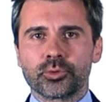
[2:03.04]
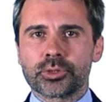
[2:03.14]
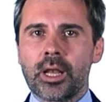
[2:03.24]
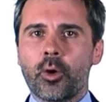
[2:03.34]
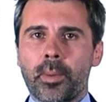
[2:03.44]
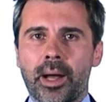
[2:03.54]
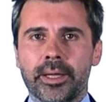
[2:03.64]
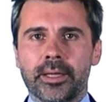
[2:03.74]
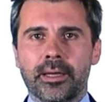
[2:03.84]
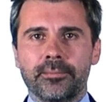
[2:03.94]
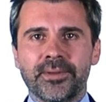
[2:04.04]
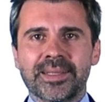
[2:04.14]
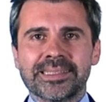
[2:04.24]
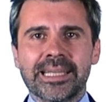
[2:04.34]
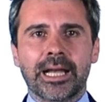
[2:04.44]
to sell or buy a
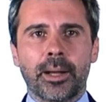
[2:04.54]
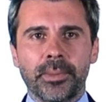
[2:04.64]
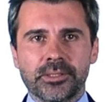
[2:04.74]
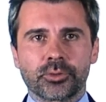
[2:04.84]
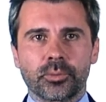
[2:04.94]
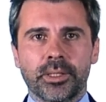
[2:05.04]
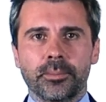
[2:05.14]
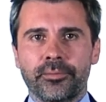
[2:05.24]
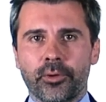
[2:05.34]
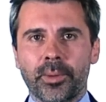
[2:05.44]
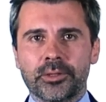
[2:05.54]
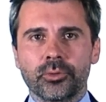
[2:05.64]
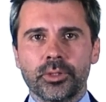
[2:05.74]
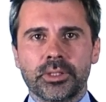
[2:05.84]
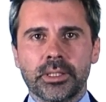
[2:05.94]
fixed income instrument before
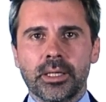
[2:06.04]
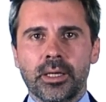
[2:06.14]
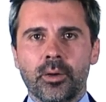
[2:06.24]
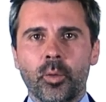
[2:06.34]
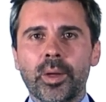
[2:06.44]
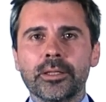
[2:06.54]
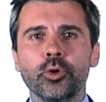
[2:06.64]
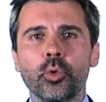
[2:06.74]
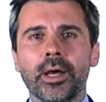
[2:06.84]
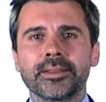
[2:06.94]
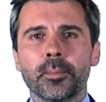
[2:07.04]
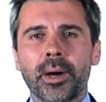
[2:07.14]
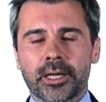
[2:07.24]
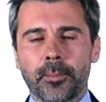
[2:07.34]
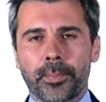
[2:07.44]
maturity, we will do at a
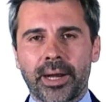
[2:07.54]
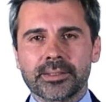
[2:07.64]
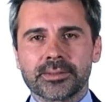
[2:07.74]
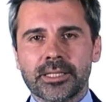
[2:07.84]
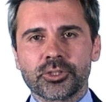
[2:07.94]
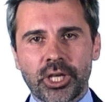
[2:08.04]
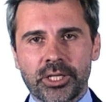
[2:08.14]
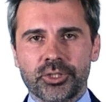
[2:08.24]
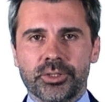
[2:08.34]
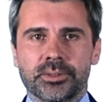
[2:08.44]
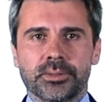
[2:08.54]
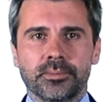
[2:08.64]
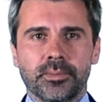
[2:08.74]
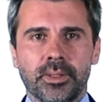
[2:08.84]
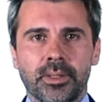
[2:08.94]
market price that changes
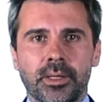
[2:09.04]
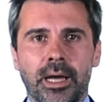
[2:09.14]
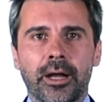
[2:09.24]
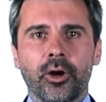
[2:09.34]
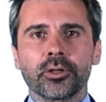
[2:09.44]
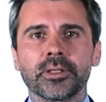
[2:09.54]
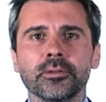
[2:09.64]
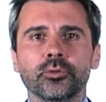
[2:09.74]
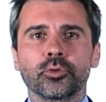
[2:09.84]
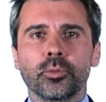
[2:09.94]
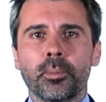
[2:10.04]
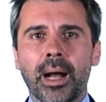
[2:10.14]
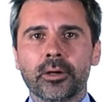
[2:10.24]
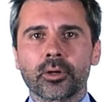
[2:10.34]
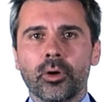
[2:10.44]
according to the
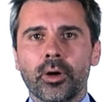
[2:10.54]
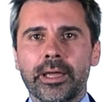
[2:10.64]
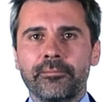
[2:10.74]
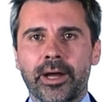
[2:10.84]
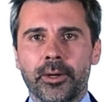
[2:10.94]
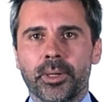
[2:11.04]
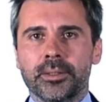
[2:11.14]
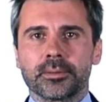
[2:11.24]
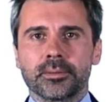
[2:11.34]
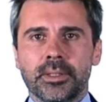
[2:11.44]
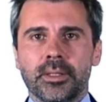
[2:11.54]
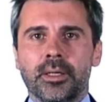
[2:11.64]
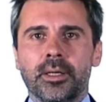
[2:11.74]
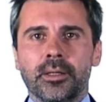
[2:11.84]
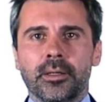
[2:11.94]
macro environment.
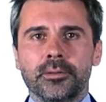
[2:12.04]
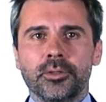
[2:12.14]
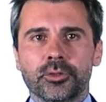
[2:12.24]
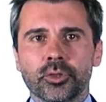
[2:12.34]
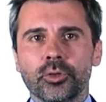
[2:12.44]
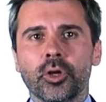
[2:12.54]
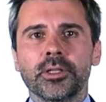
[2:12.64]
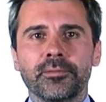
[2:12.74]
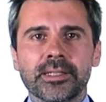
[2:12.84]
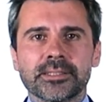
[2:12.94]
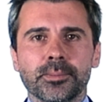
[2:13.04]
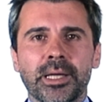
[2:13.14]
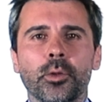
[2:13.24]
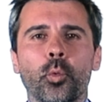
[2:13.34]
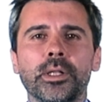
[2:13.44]
The return on
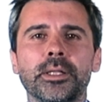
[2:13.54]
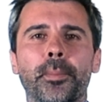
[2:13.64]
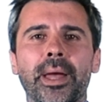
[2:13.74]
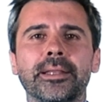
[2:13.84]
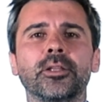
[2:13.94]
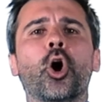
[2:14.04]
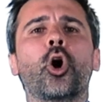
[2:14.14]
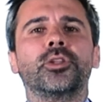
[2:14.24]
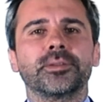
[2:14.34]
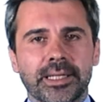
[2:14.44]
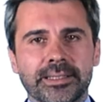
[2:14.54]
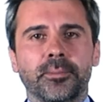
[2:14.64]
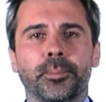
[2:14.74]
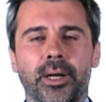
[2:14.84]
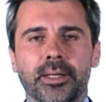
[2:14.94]
investment will depend on the
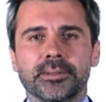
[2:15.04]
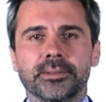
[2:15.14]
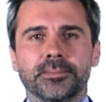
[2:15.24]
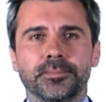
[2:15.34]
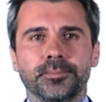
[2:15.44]
trading price.